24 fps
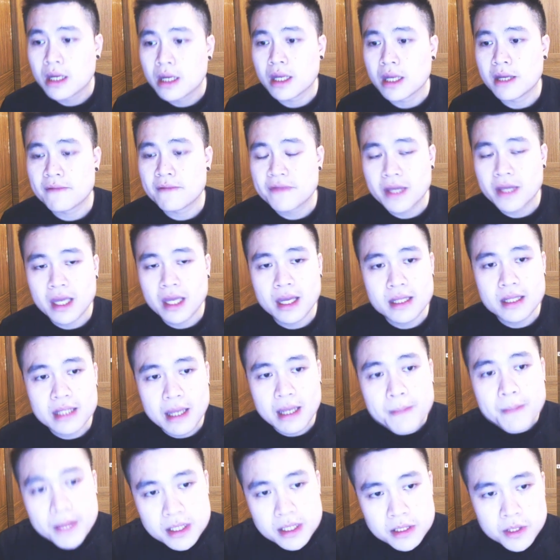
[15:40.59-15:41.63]
If they can
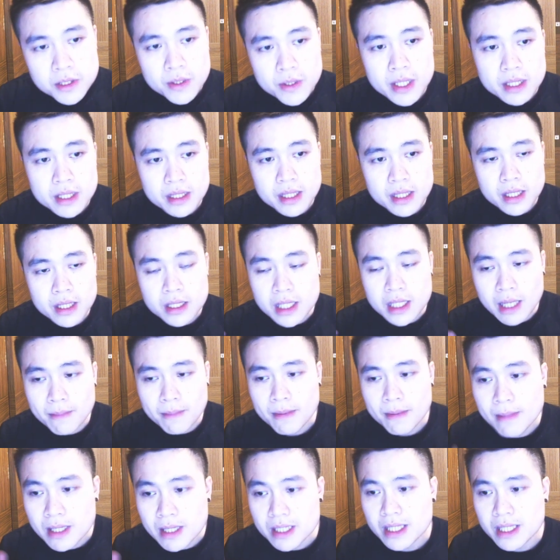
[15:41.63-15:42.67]
demonstrate their
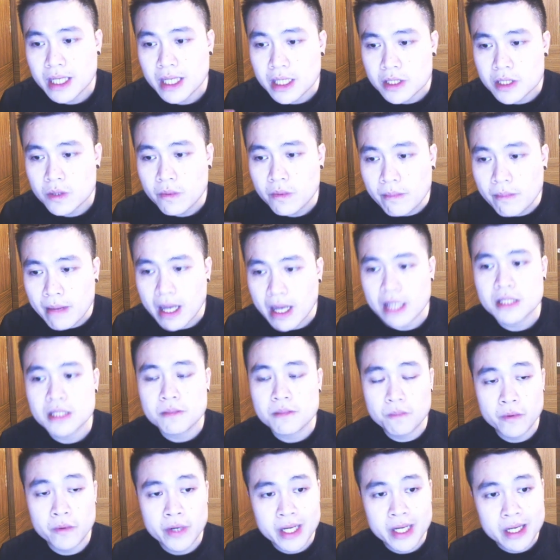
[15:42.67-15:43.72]
capability to mass
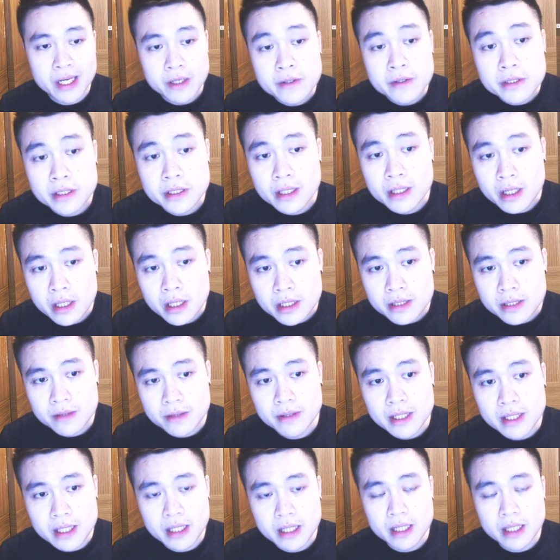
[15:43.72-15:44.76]
produce
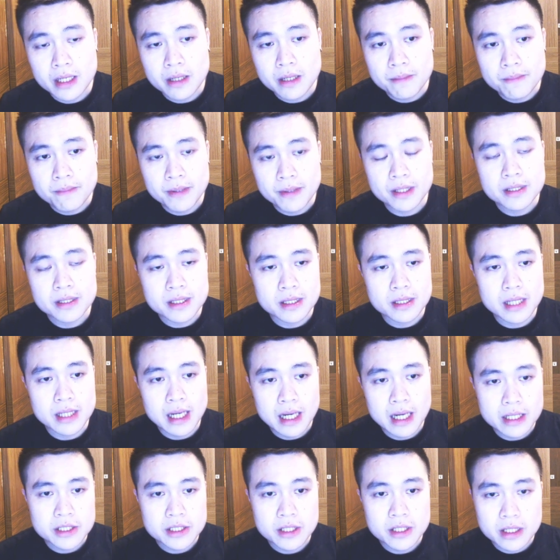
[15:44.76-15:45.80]
3D printed
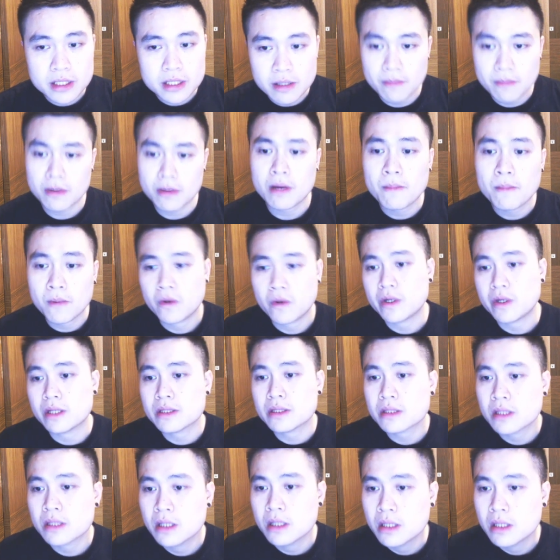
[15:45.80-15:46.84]
electronics
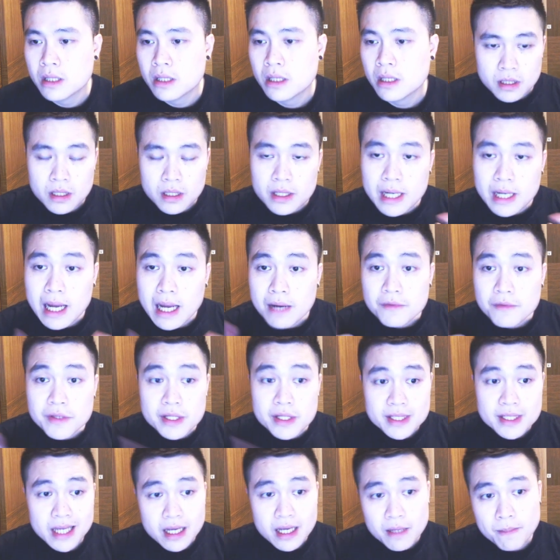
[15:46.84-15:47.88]
components. Now the
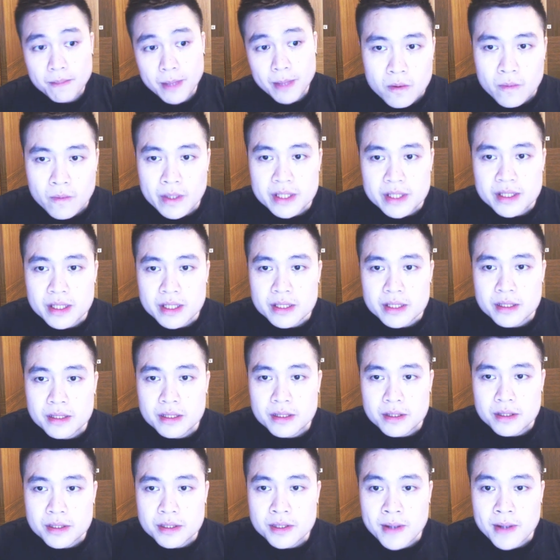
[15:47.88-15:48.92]
second play with this
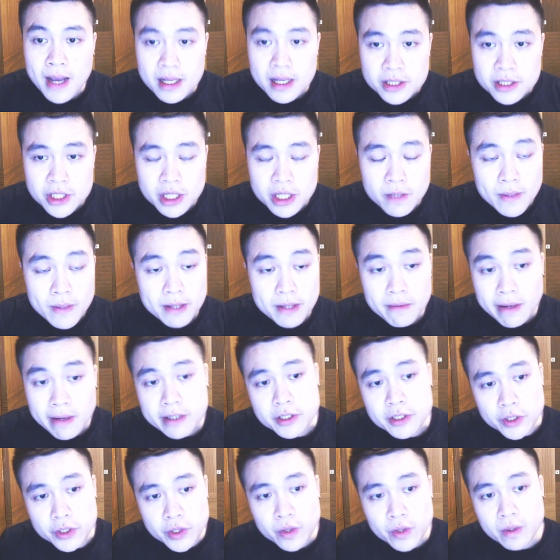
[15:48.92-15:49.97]
strategy, what you're going
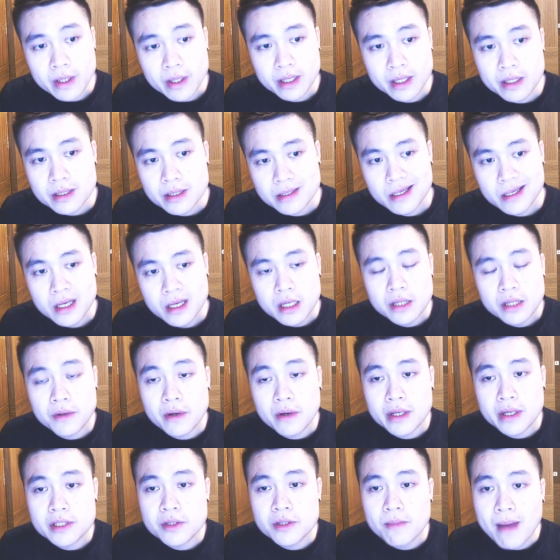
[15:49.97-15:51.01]
to do is you're
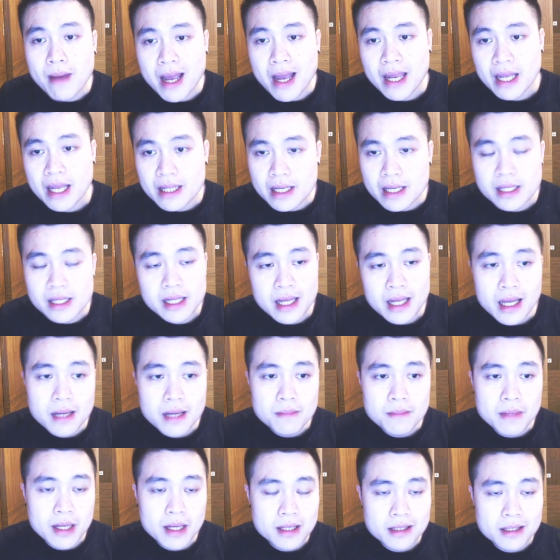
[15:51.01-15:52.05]
going to buy
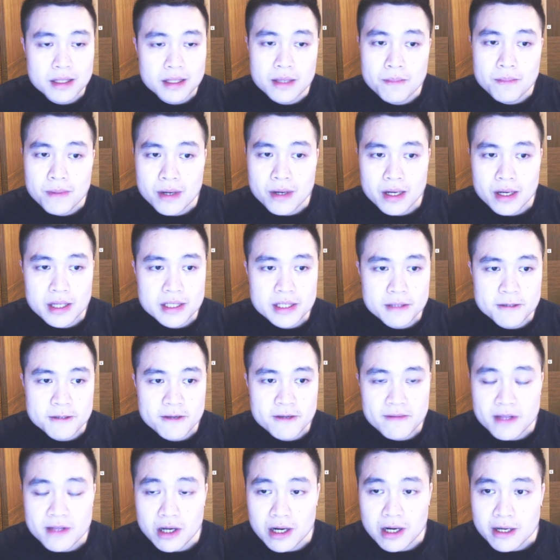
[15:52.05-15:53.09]
NNDM at the price of
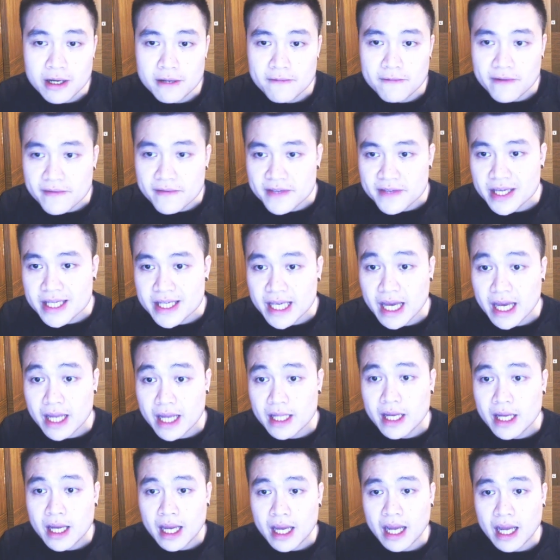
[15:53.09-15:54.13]
$7.50
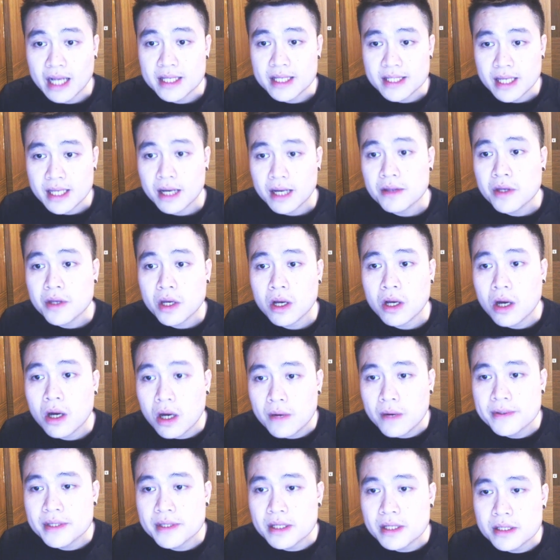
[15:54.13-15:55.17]
and sell the
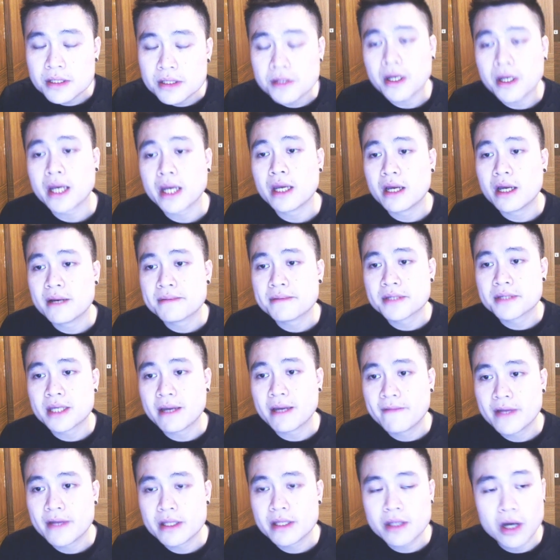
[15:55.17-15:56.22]
call with a strike of
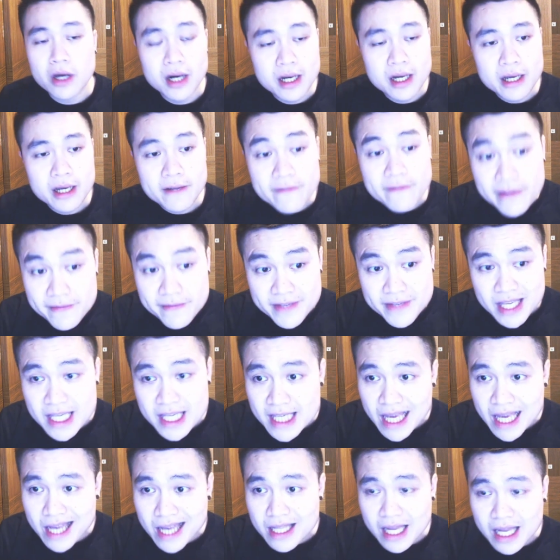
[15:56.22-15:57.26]

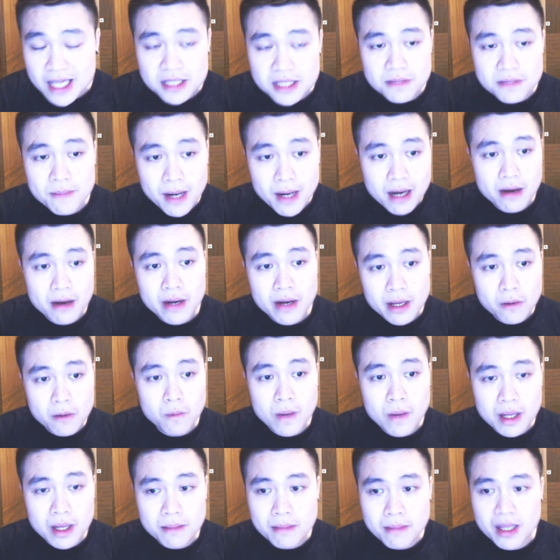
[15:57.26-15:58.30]
$7.50 expiring
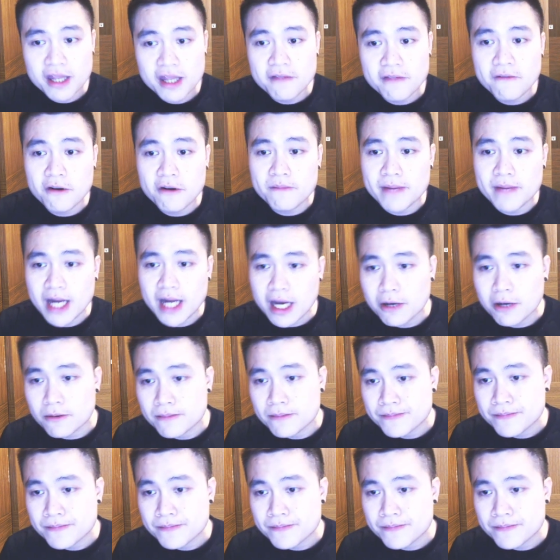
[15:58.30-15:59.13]
1 month from now.